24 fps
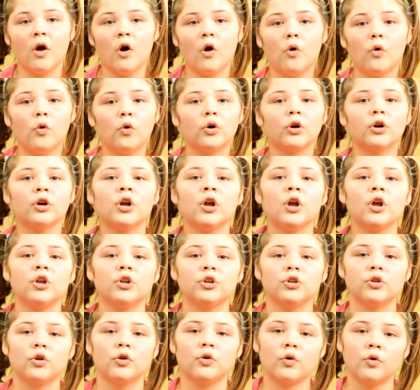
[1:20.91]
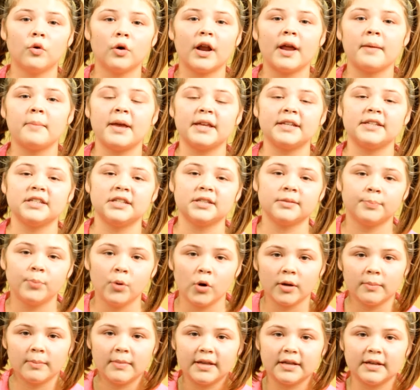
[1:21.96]
Or am I
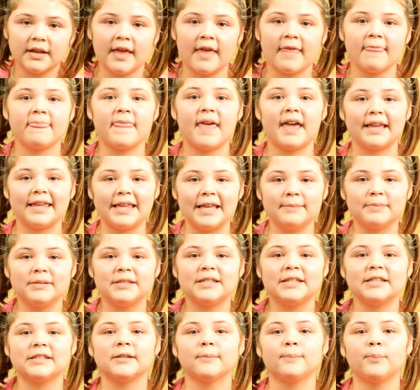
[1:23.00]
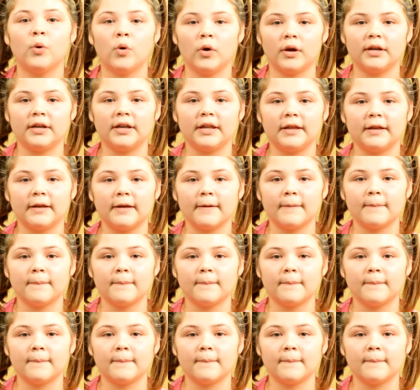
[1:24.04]
disappointment that keeps disappointing?